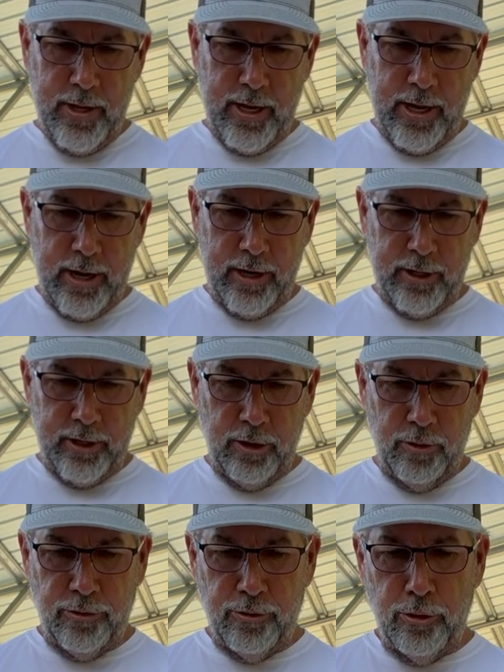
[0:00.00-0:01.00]
and I'm gonna
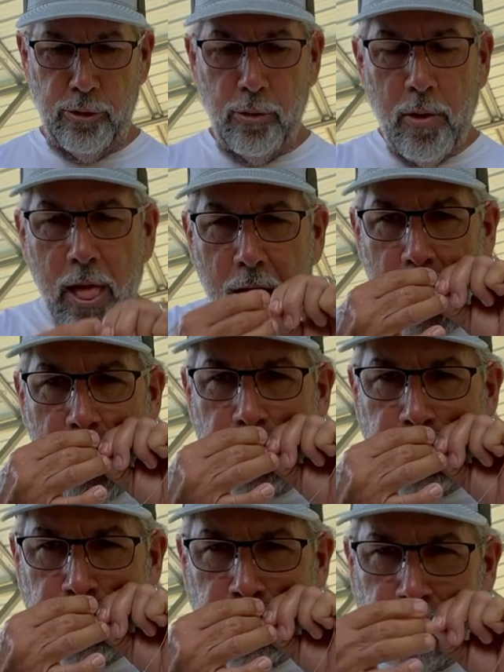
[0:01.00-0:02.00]
go through
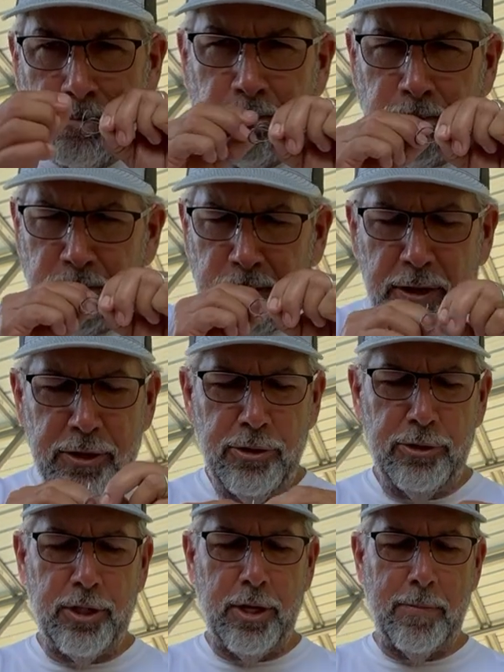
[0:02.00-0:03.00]

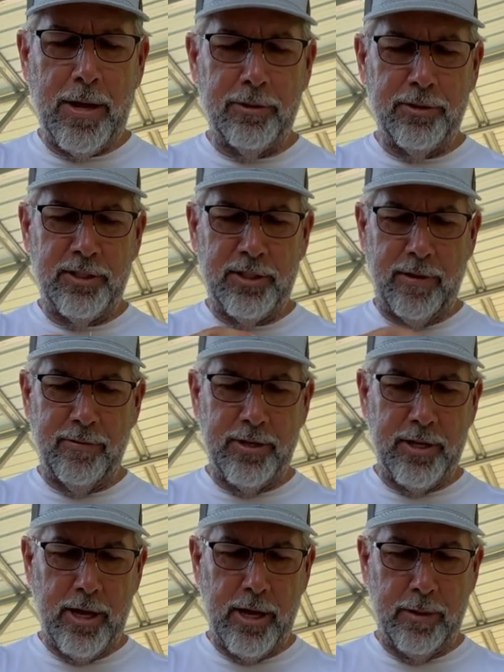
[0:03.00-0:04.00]
usually about seven
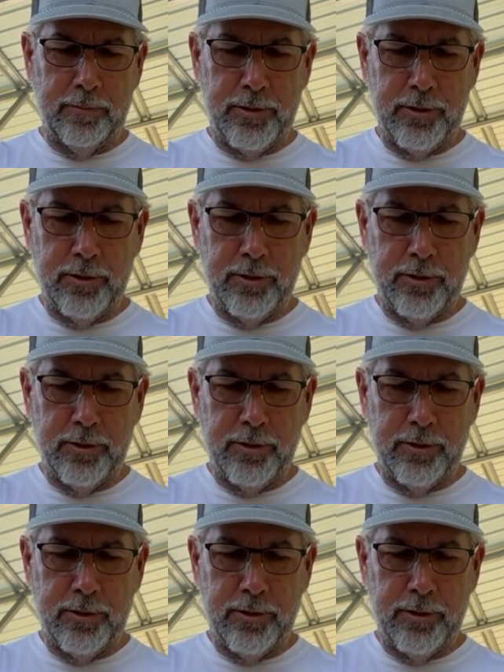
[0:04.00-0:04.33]
times.